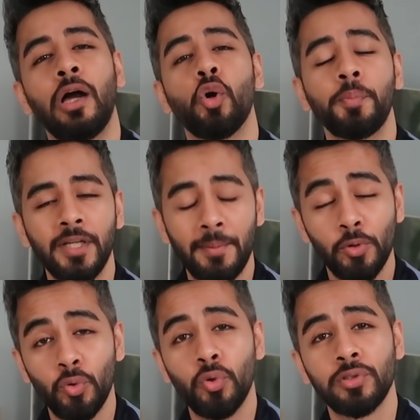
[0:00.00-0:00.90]
I hope ye aap
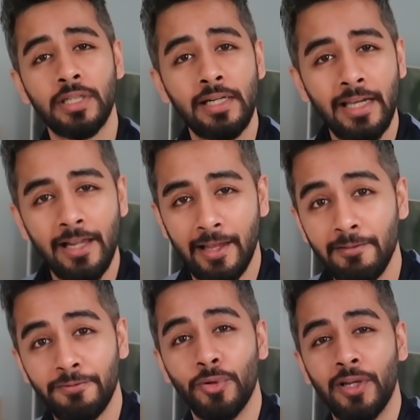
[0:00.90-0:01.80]
logon ko zara
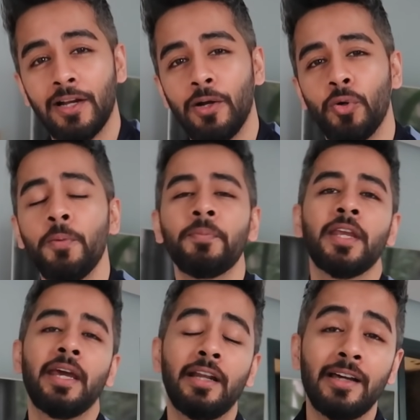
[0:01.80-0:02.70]
helpful laga ho,
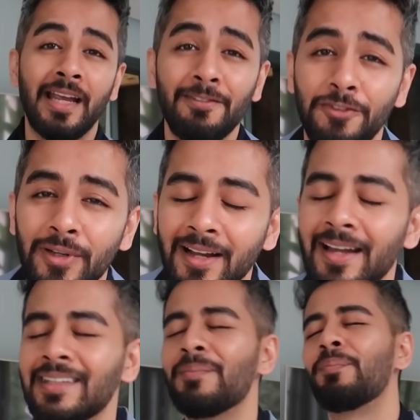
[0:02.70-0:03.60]
and agar helpful laga
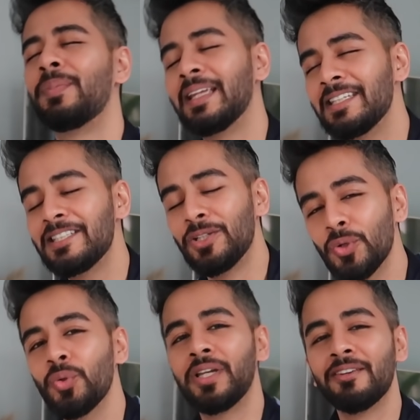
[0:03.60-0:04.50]
hai, then please
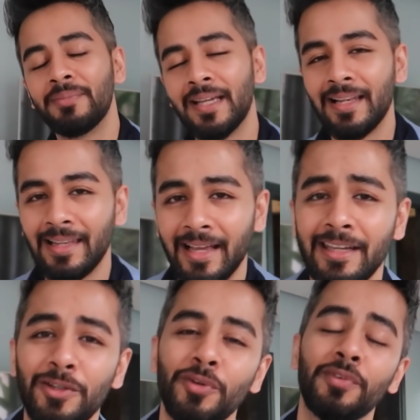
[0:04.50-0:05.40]
do give me a
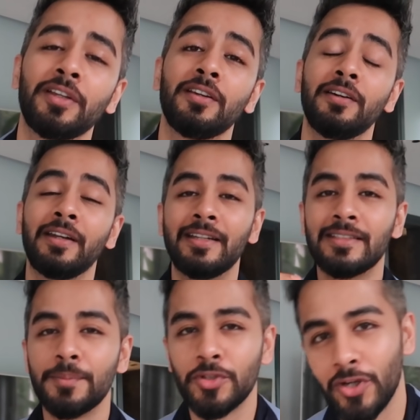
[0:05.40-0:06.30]
like over here and
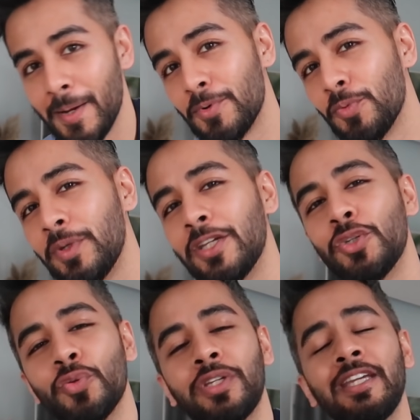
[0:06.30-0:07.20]
subscribe to me,
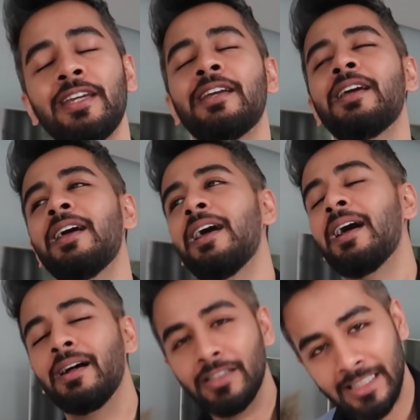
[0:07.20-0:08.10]
kyunki
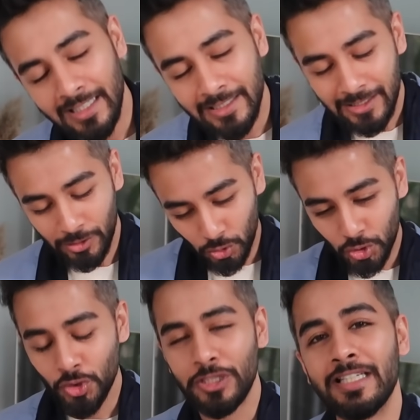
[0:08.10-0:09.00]
ye kuch
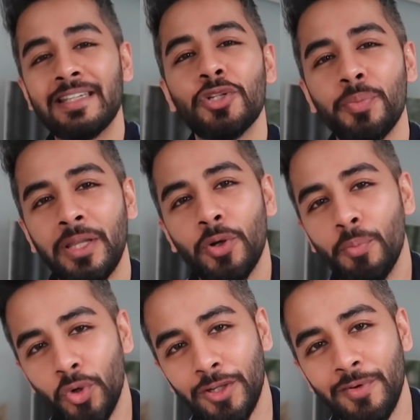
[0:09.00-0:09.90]
kuch cheeze jo mere ko
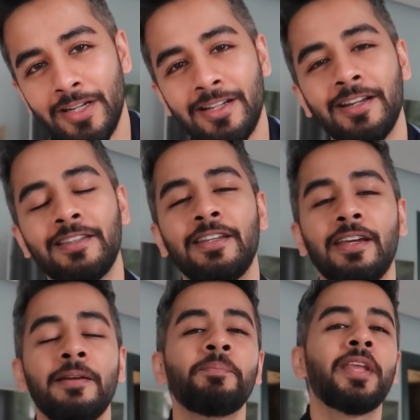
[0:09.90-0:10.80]
motivate karti
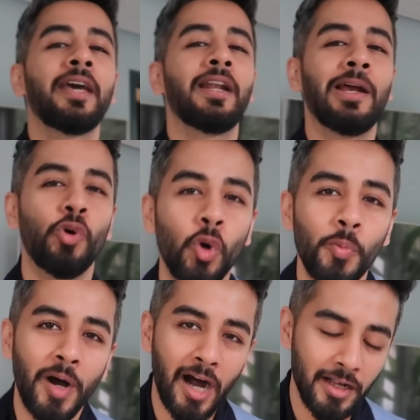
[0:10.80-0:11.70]
hain, and I
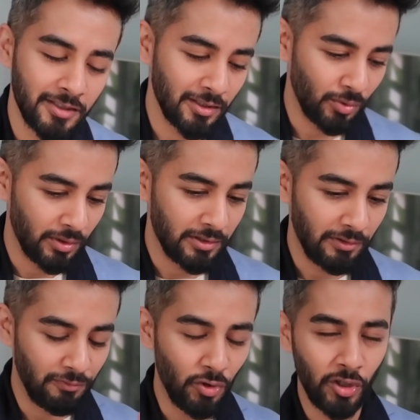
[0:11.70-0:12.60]
hope aaj ka thoda
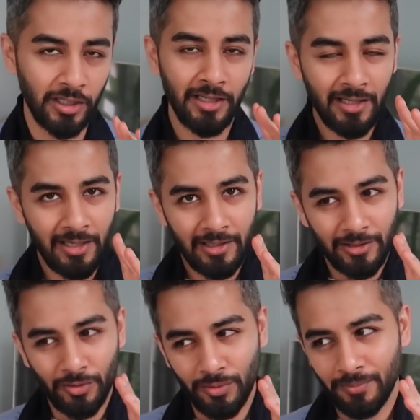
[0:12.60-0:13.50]
sa vlog,
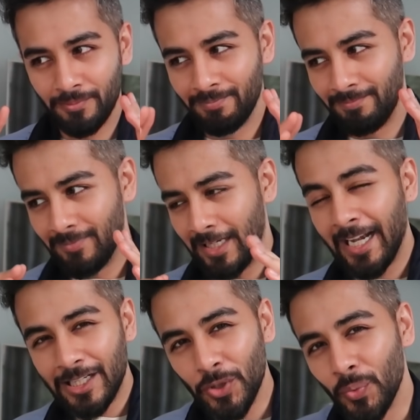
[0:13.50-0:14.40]
you know,
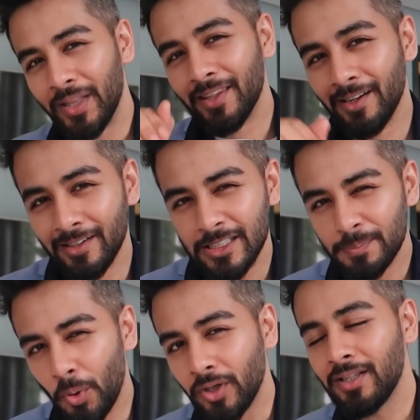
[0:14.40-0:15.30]
hit you in the
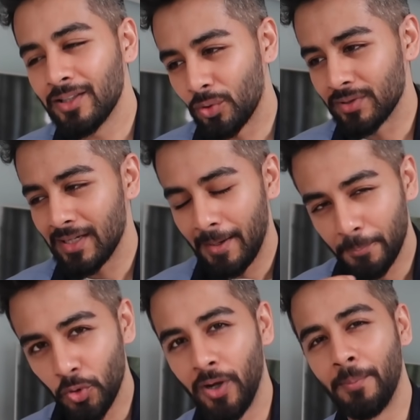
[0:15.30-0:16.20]
spot, thoda sa
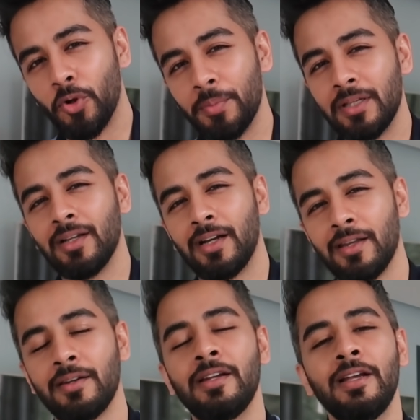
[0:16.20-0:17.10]
aapko bhi
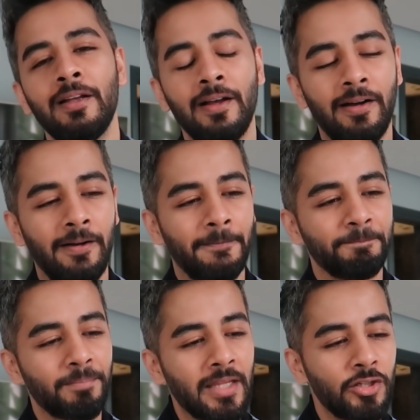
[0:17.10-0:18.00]
agar
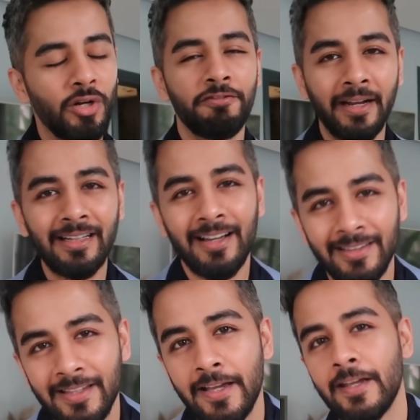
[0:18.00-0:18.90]
you know, affect
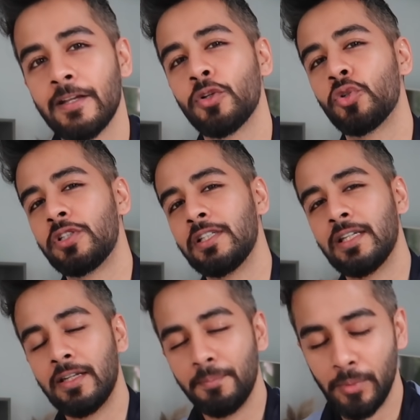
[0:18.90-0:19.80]
karta hai kuch
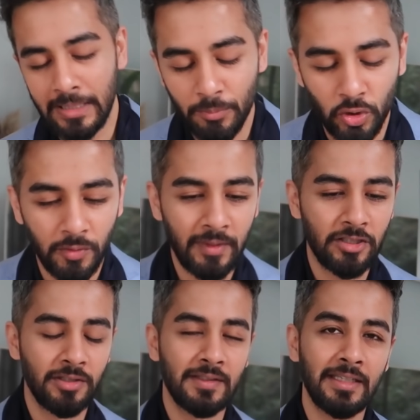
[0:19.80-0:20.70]
cheeze
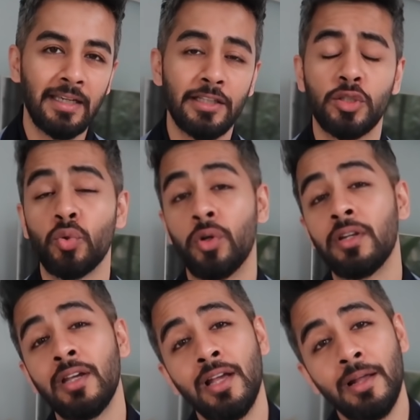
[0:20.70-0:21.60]
demotivation se and so
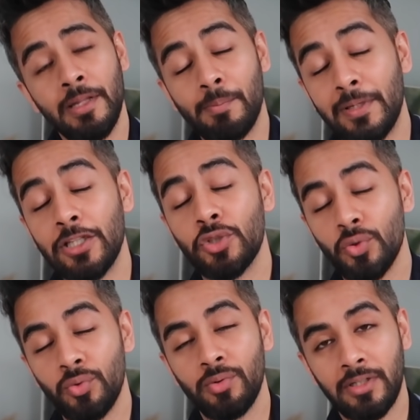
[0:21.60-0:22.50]
on, then please
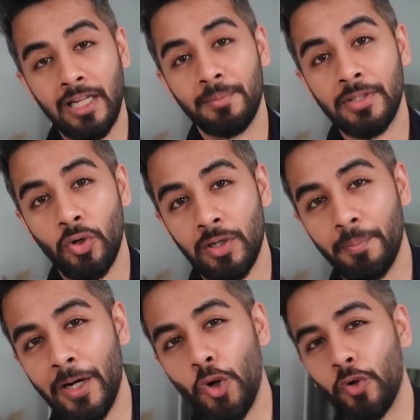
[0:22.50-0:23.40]
do tell me all
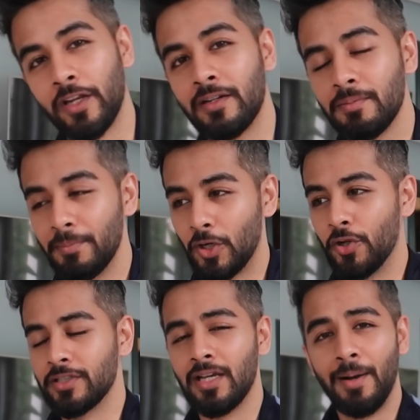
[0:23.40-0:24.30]
about it,
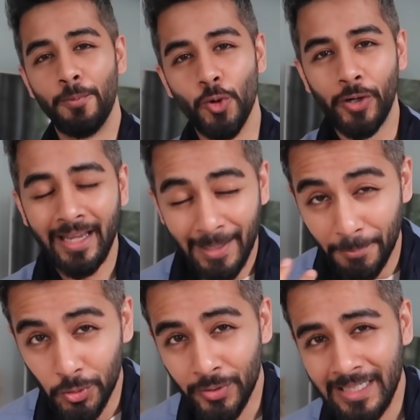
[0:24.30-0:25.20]
because hum log ek
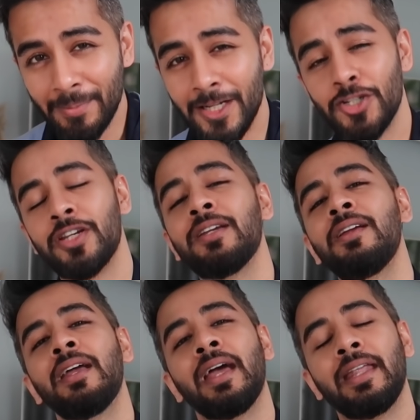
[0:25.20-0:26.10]
community ban rahe
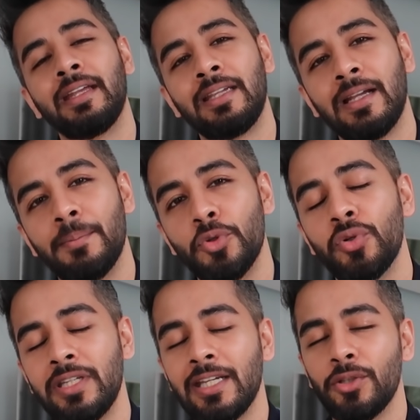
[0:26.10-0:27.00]
hain, and ek
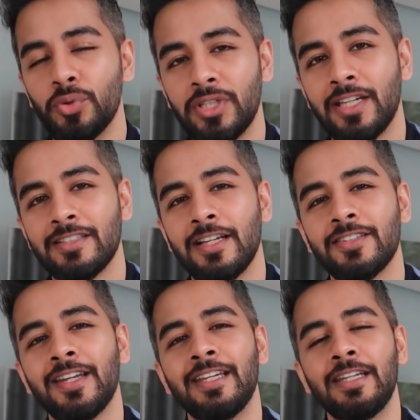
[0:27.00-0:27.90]
community ek dusre ke
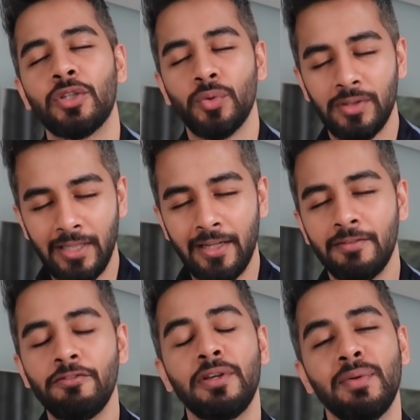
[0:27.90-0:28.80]
sath rahegi, to
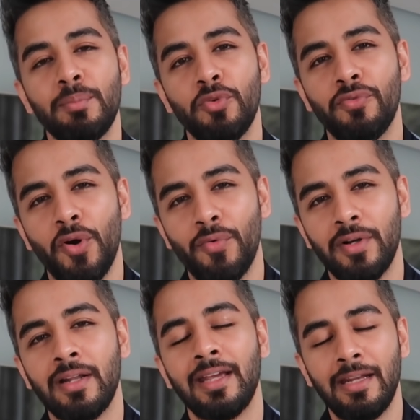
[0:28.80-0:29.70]
then we will move
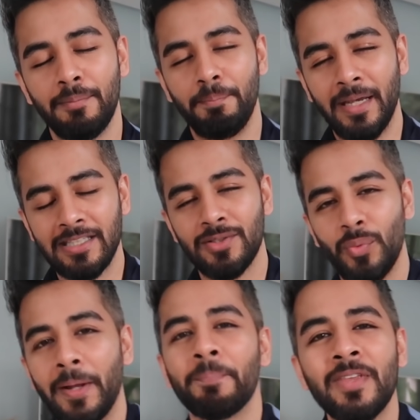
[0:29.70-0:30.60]
forward in a
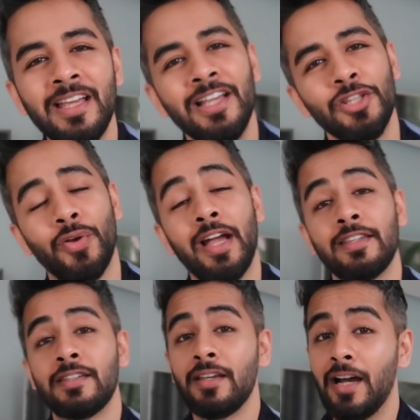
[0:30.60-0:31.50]
best way. So
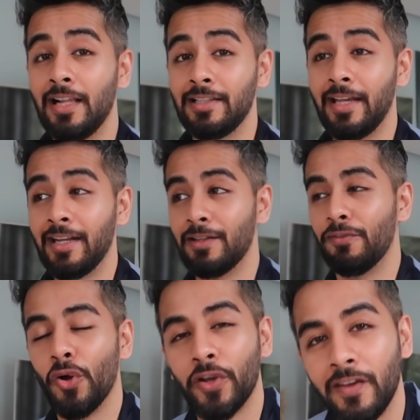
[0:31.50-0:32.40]
guys, I'll end the
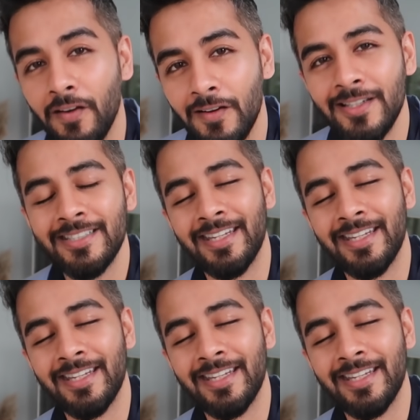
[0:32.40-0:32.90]
vlog here.